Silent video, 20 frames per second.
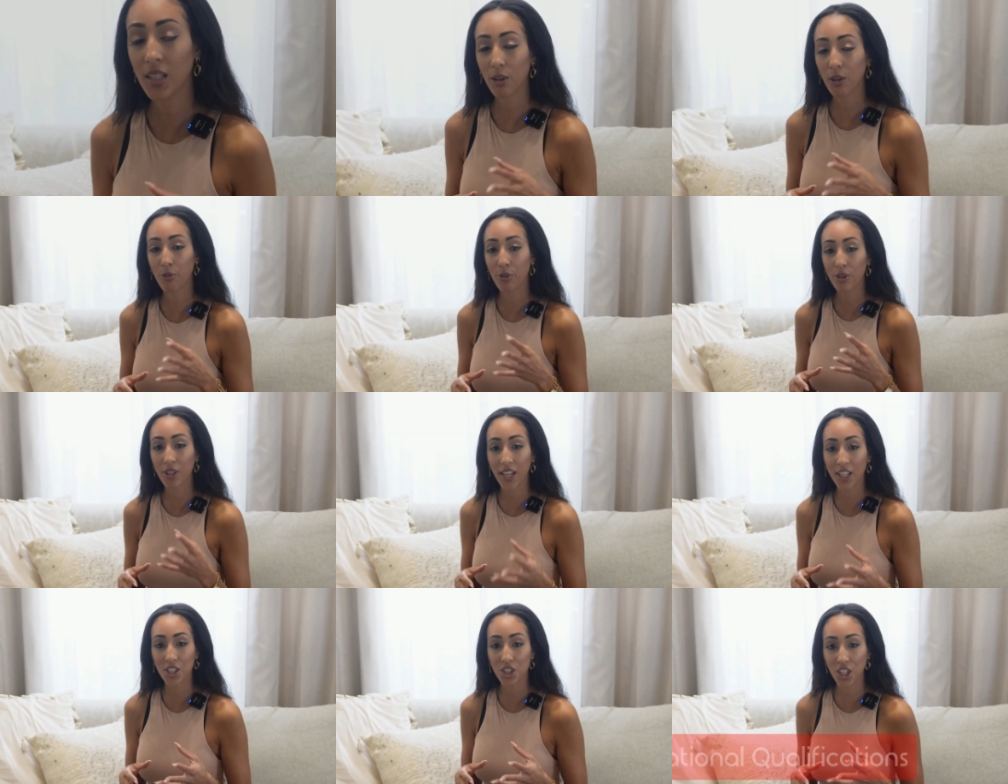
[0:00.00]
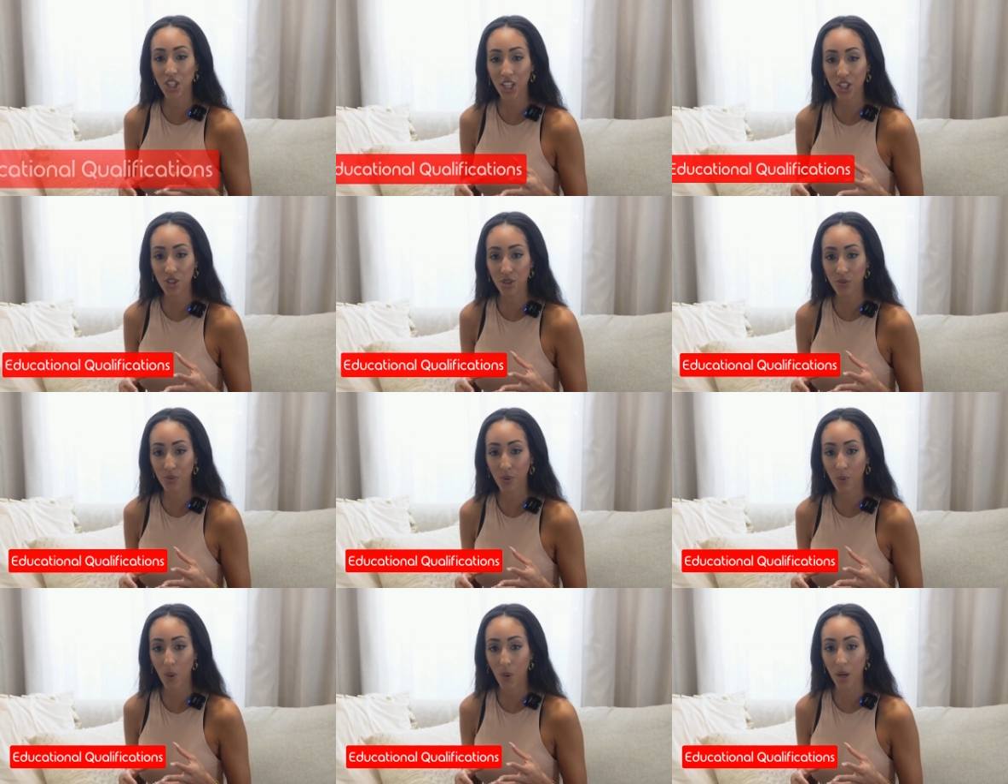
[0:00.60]
Now, for the
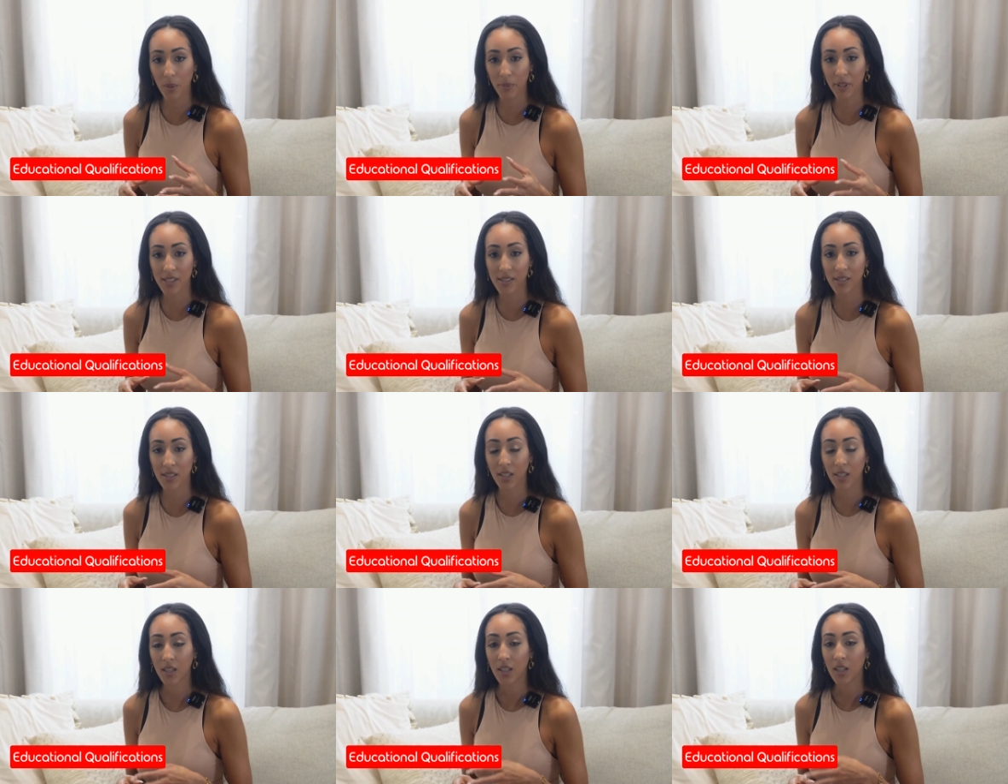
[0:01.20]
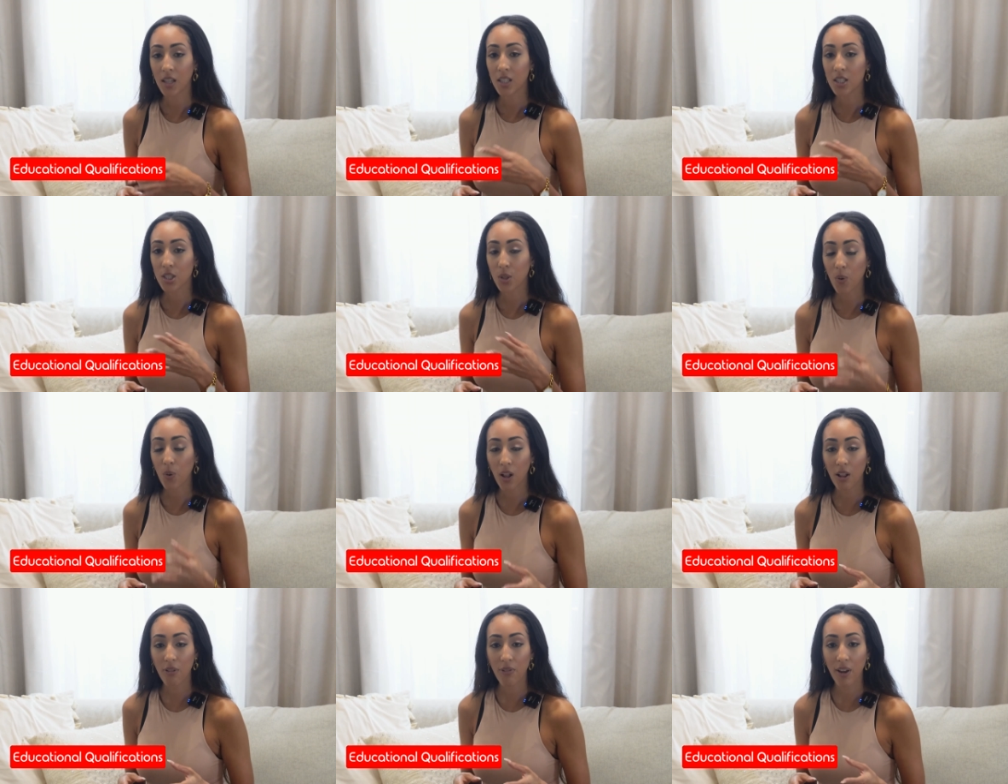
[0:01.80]
educational requirements, to
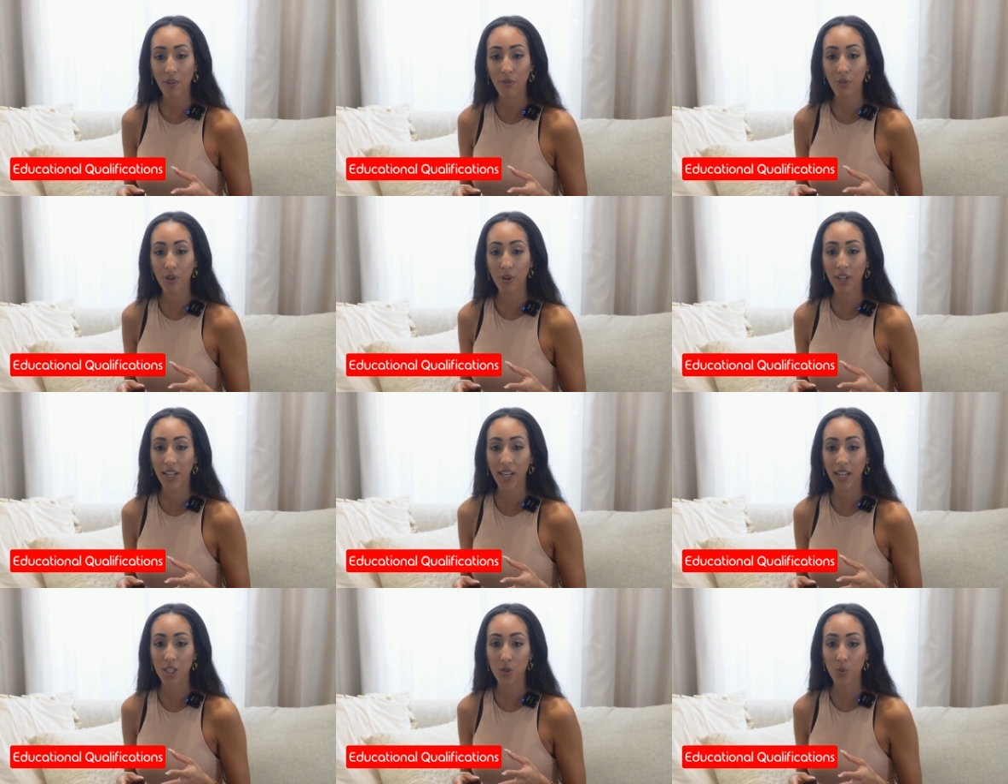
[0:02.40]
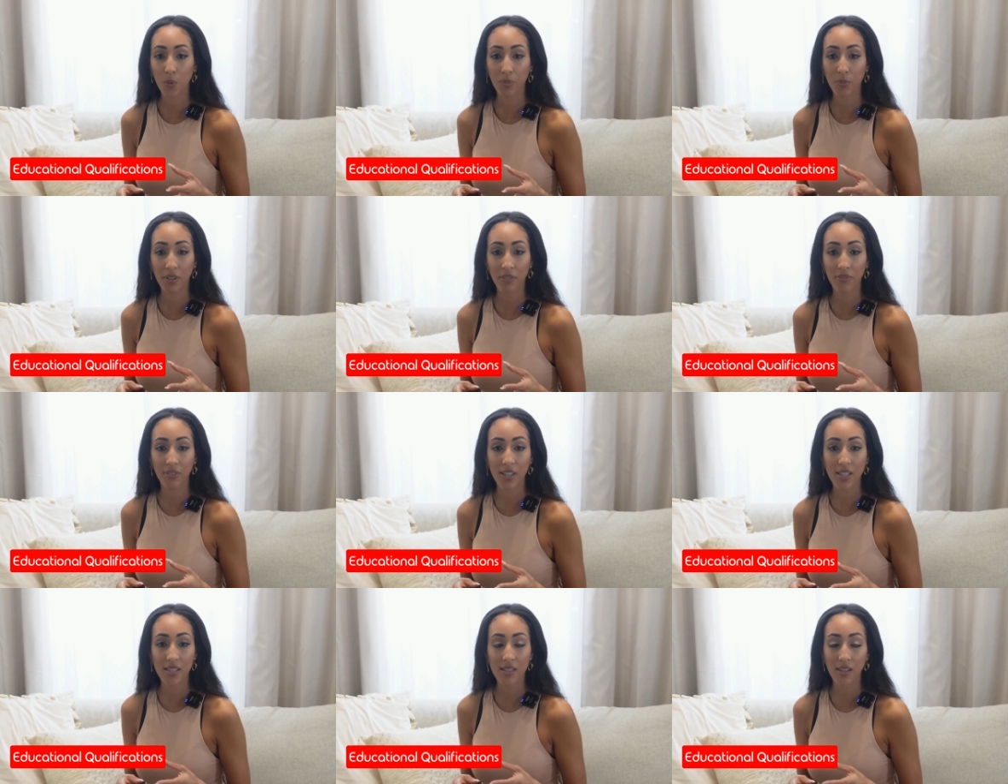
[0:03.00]
qualify for an H-1B
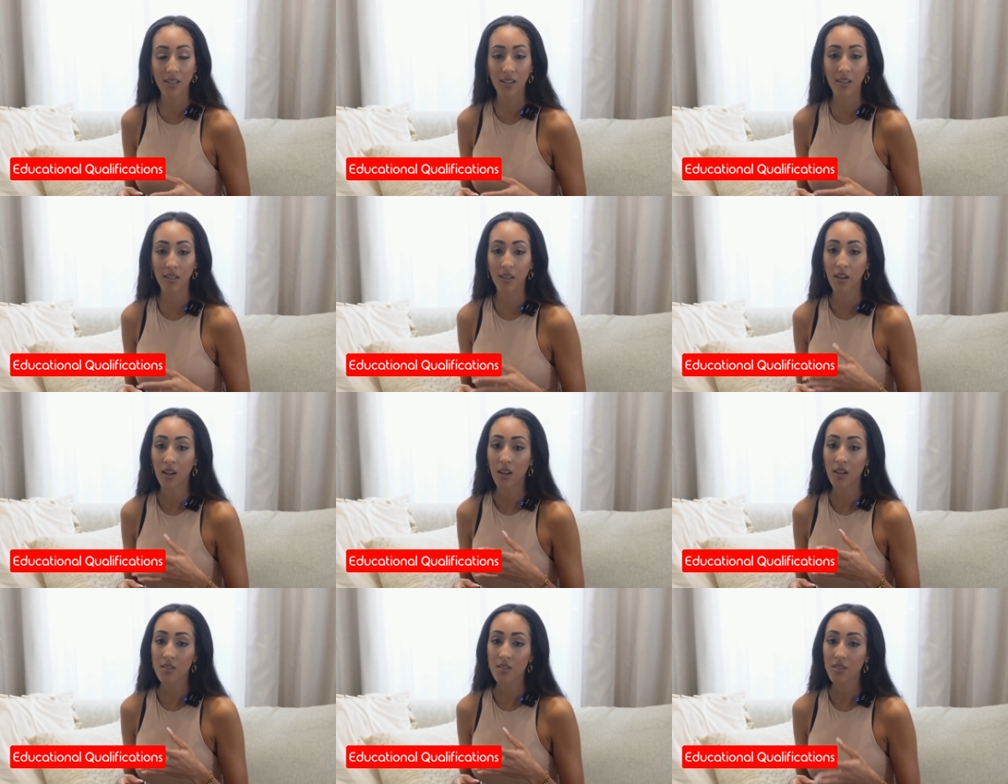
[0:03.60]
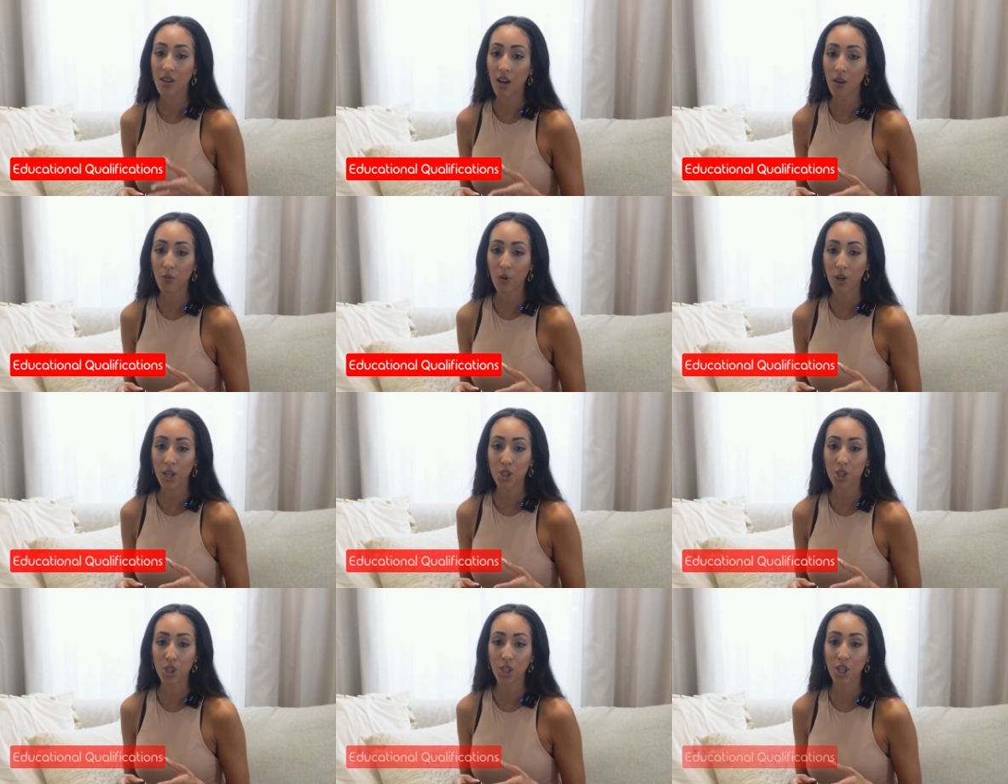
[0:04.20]
visa,
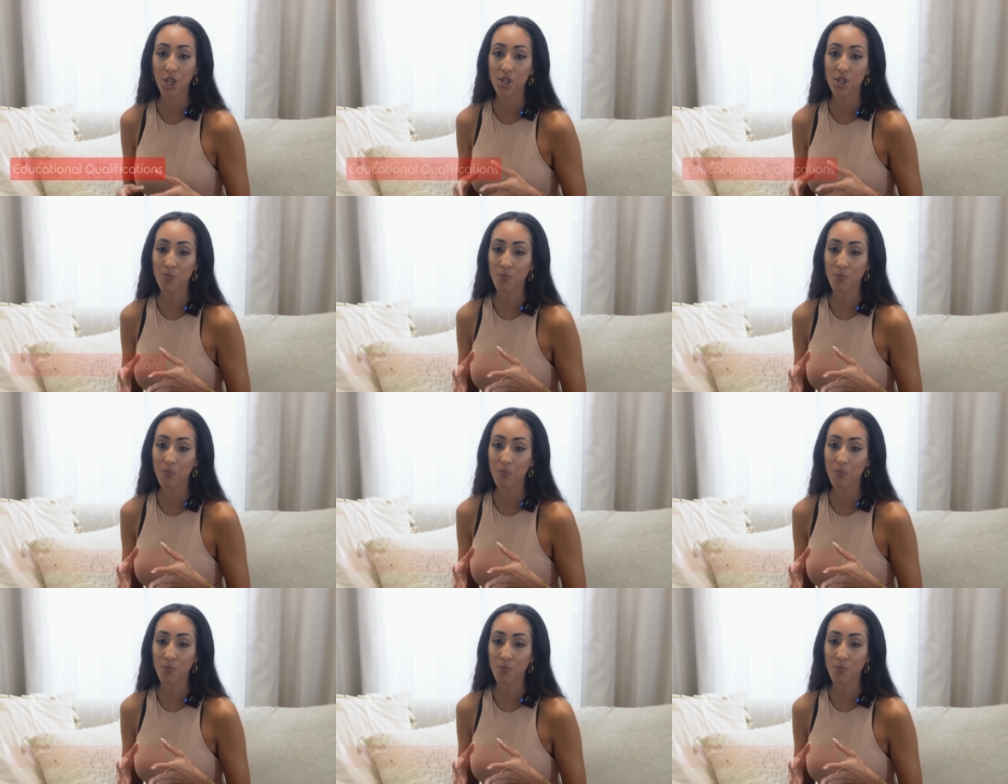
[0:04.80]
software engineers